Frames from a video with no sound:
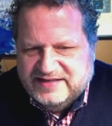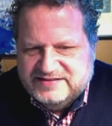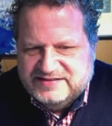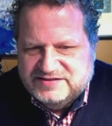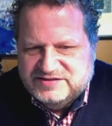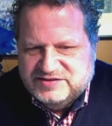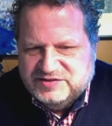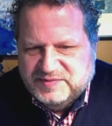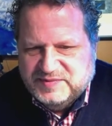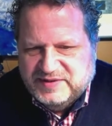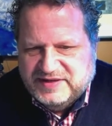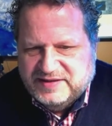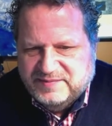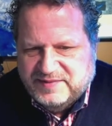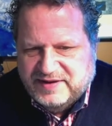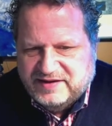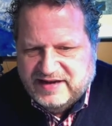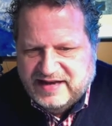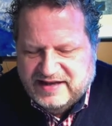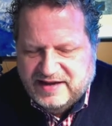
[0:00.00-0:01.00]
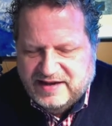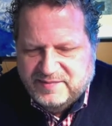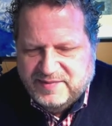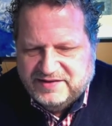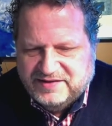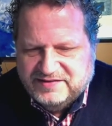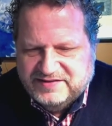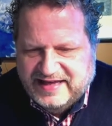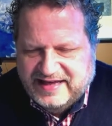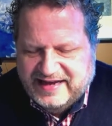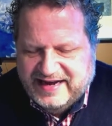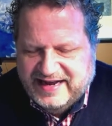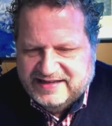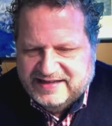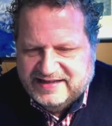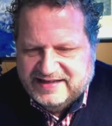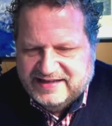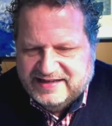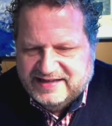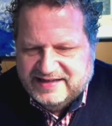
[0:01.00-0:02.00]
to me about that
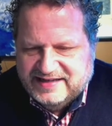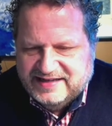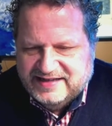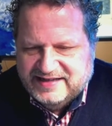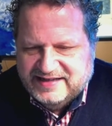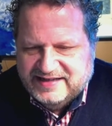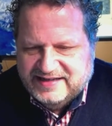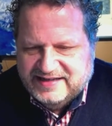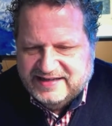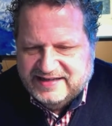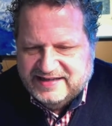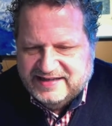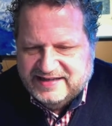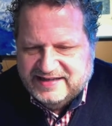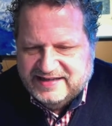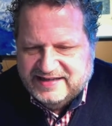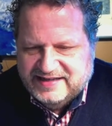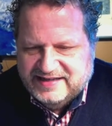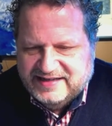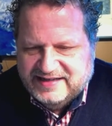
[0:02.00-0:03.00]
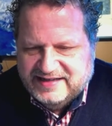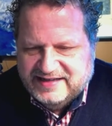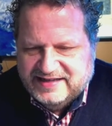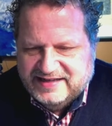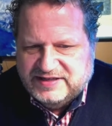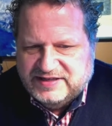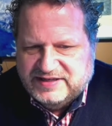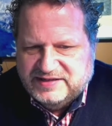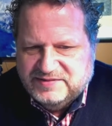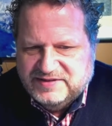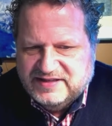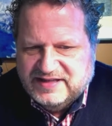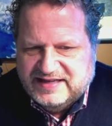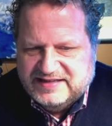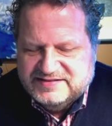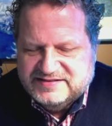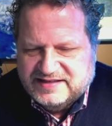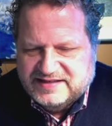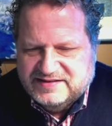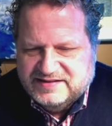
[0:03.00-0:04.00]
anxiety around it, and you try to realize
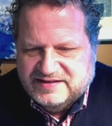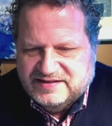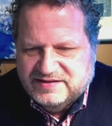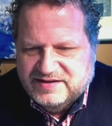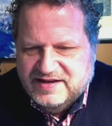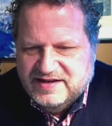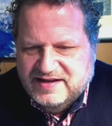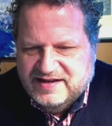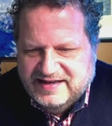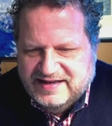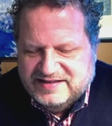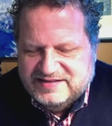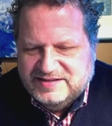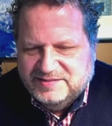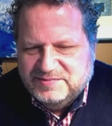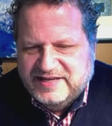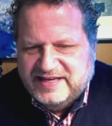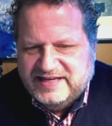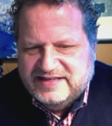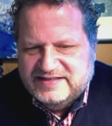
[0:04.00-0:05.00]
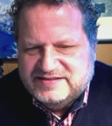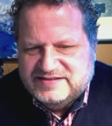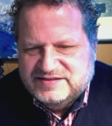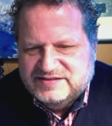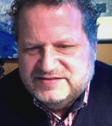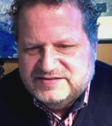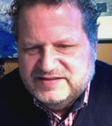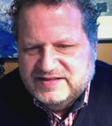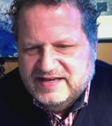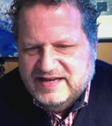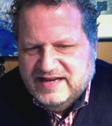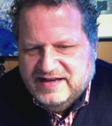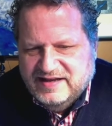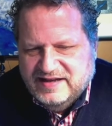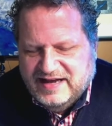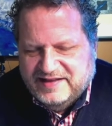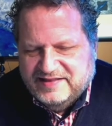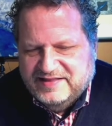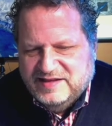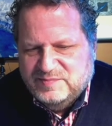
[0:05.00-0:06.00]
like there, in some cases,
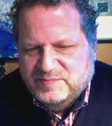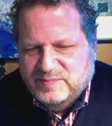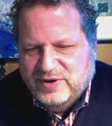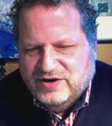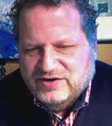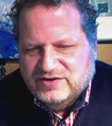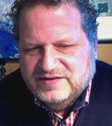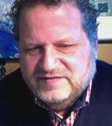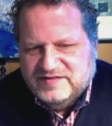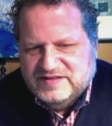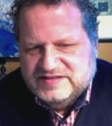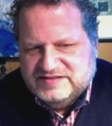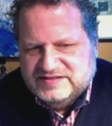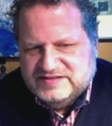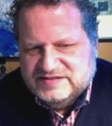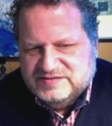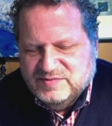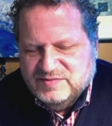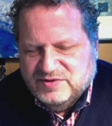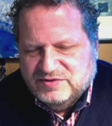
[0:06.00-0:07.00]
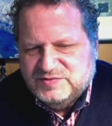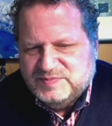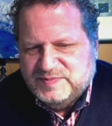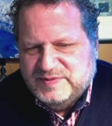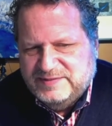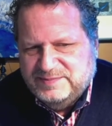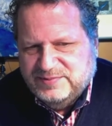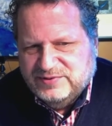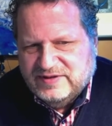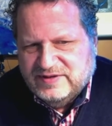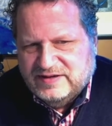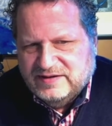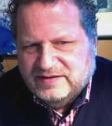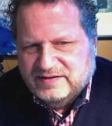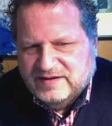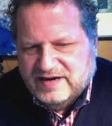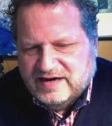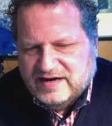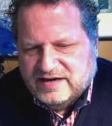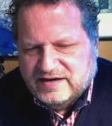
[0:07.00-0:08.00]
I think part of this is most people
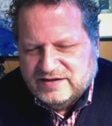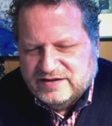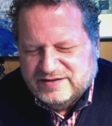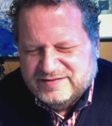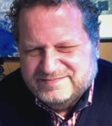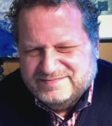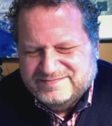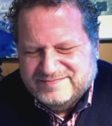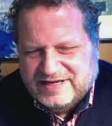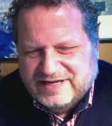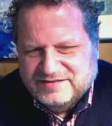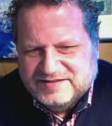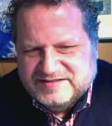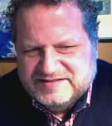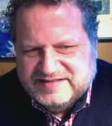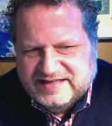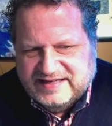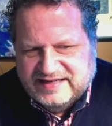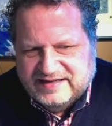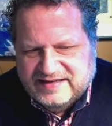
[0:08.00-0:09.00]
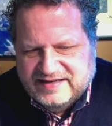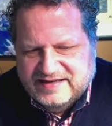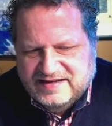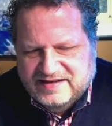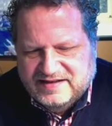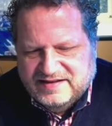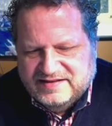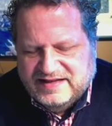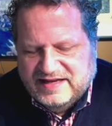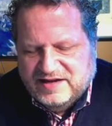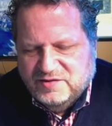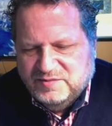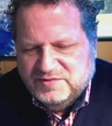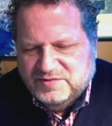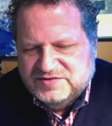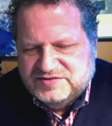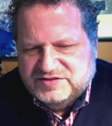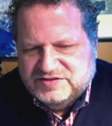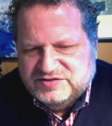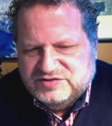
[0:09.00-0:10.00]
are how do I say, they
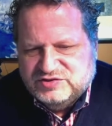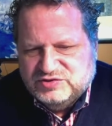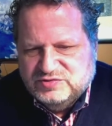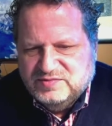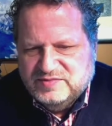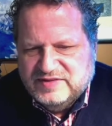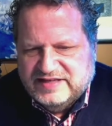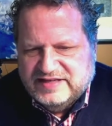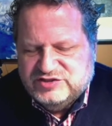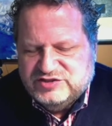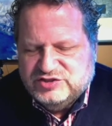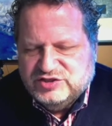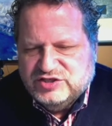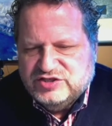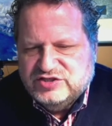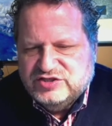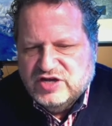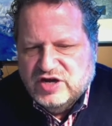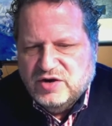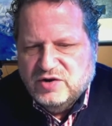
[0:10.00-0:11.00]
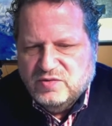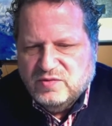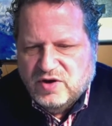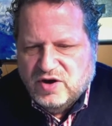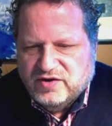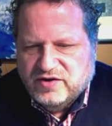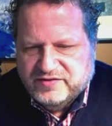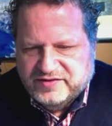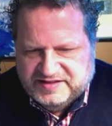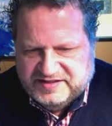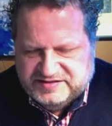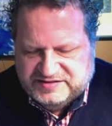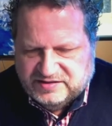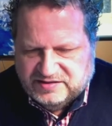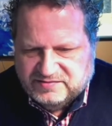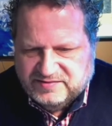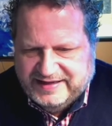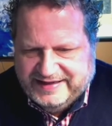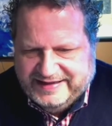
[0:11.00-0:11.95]
almost assume they should know all this already.